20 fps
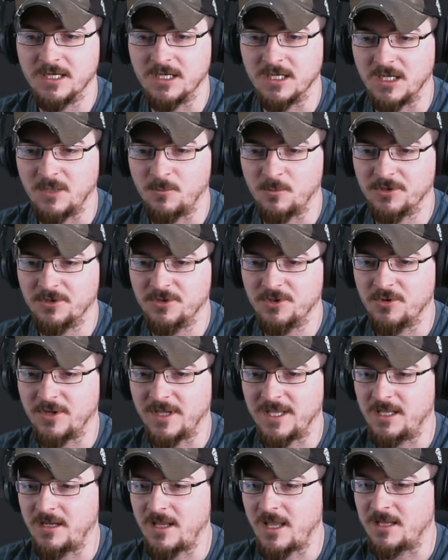Um, we're going to go
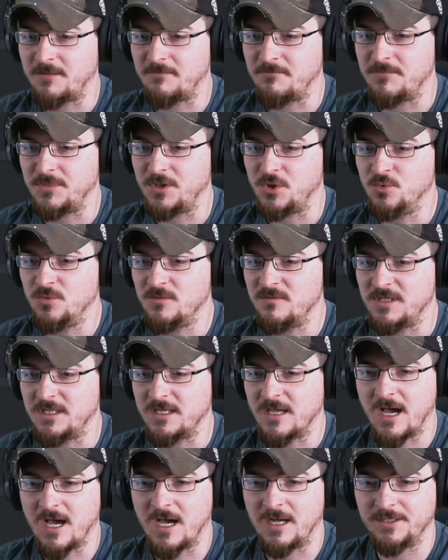ahead and mute
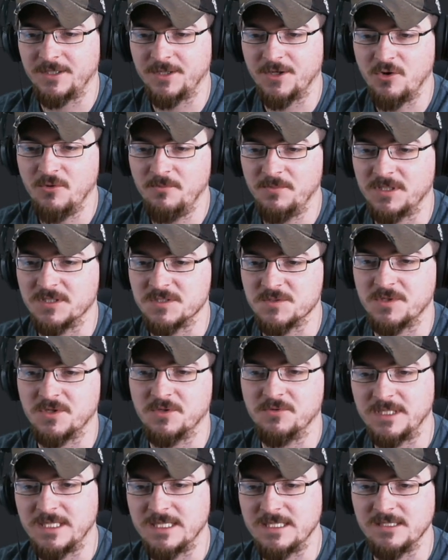the audio because we
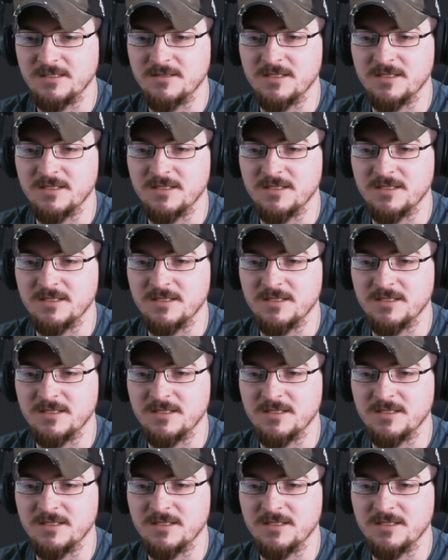don't need any